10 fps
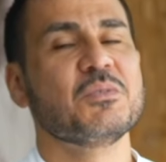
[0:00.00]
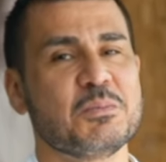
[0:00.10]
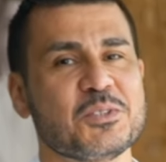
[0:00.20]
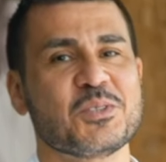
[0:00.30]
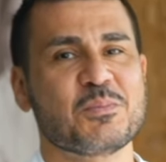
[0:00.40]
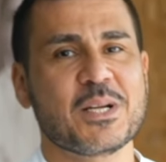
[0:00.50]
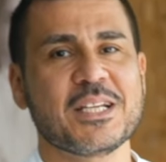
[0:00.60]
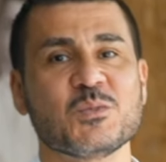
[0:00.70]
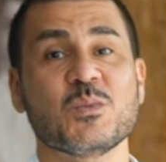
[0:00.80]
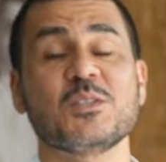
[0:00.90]
you will be
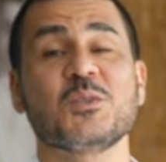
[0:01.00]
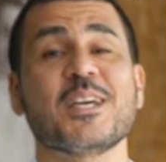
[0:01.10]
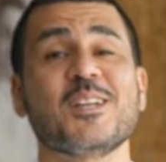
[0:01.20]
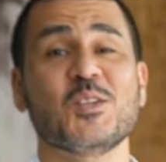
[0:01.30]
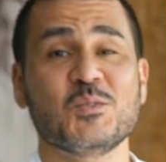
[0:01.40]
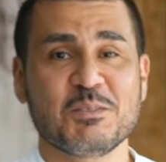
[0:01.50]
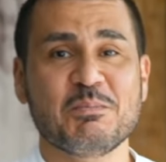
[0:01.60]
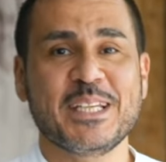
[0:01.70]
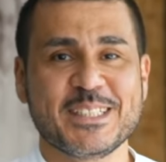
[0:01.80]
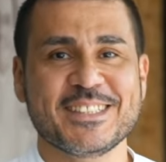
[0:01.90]
surprised what you can do
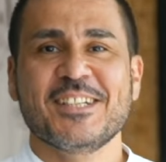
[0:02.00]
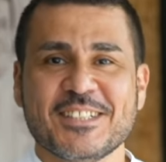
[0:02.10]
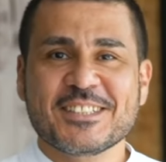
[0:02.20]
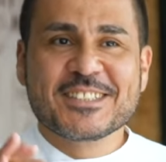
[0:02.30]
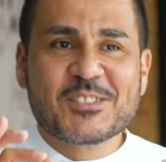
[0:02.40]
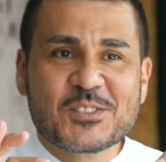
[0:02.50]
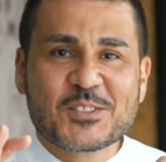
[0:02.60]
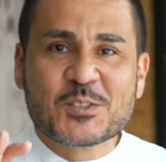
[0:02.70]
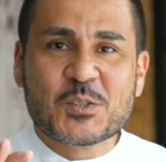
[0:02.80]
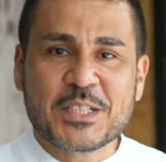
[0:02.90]
with beans.
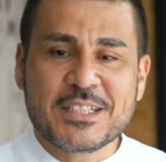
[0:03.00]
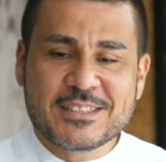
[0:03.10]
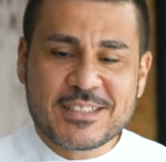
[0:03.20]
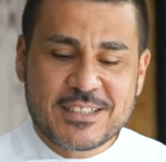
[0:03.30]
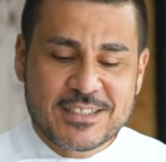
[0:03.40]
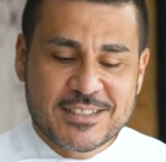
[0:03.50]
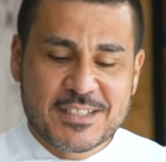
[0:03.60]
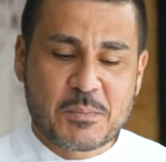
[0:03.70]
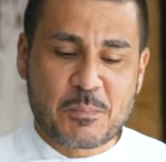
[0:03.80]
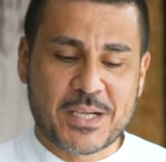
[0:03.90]
So easy,
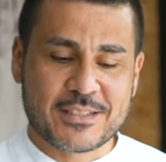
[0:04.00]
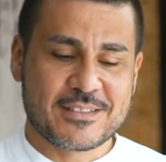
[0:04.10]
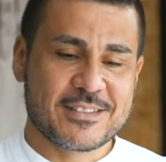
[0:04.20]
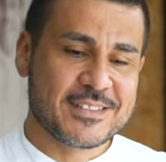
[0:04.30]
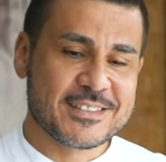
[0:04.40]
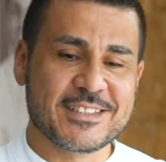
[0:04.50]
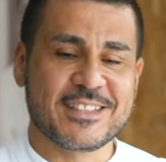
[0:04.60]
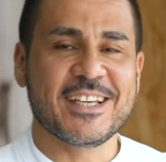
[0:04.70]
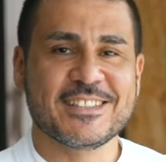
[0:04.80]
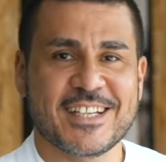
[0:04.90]
but the
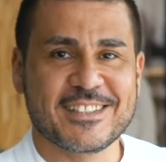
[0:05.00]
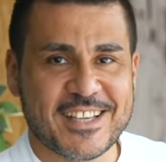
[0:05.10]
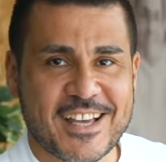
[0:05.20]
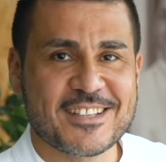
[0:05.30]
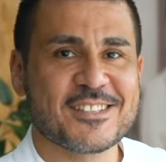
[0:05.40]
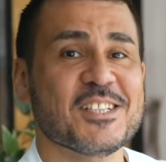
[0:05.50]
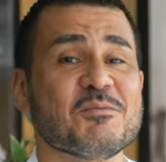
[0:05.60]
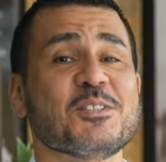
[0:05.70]
taste at the end, it